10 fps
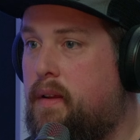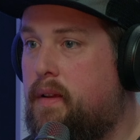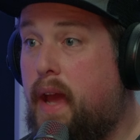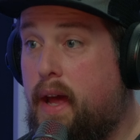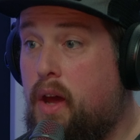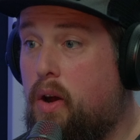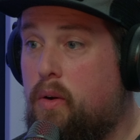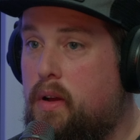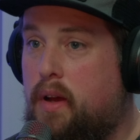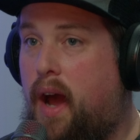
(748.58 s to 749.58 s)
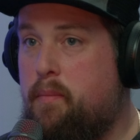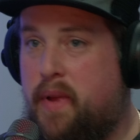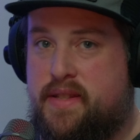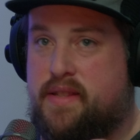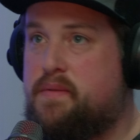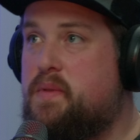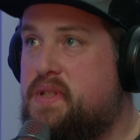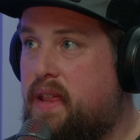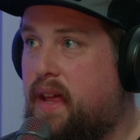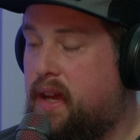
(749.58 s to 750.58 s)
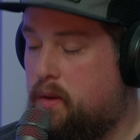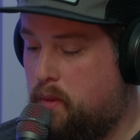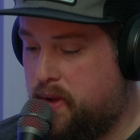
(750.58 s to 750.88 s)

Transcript: Yeah, no, I meant to say that kind of when